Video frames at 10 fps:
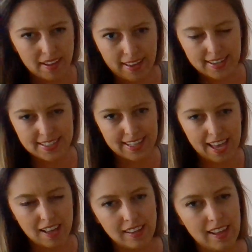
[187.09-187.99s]
plug that into the
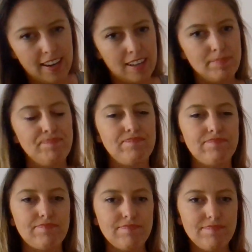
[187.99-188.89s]
calculator,
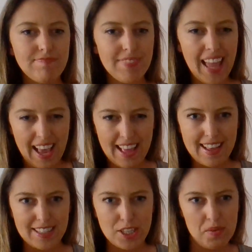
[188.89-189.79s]

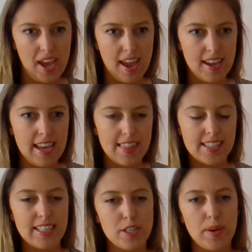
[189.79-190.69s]
and that's okay in
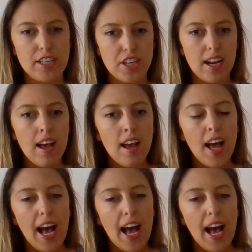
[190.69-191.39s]
this situation.